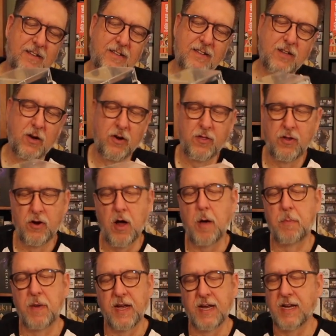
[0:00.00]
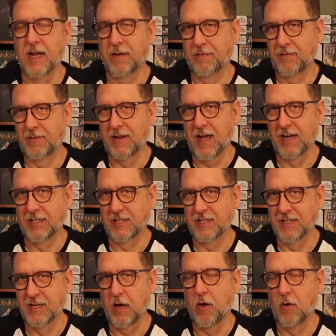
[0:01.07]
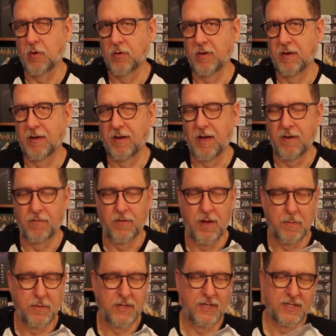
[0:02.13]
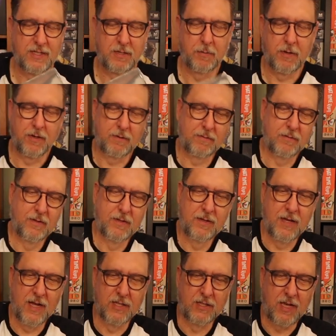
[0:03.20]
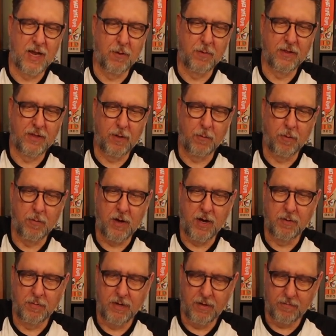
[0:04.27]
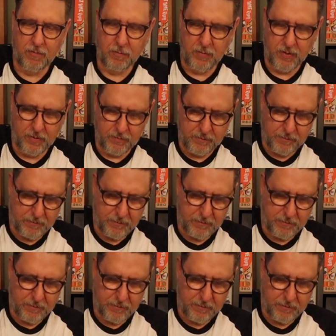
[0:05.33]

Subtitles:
they're not big enough actually to hold a floppy disk, but that's kind of what they reminded me of a bit.